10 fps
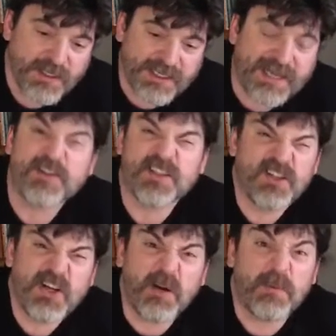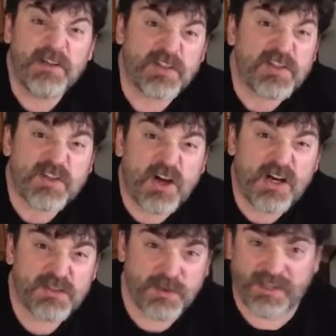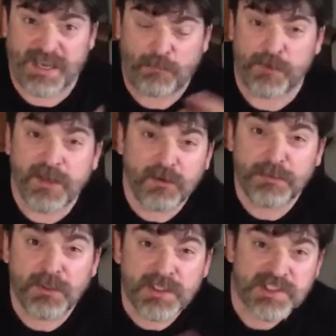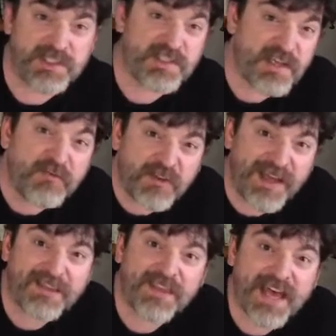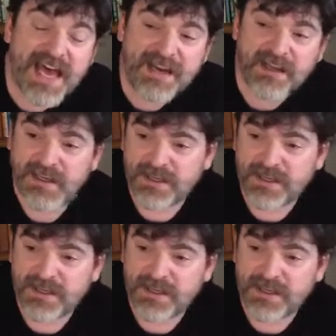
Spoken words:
and I was learning a bunch of songs with like real books and stuff like that.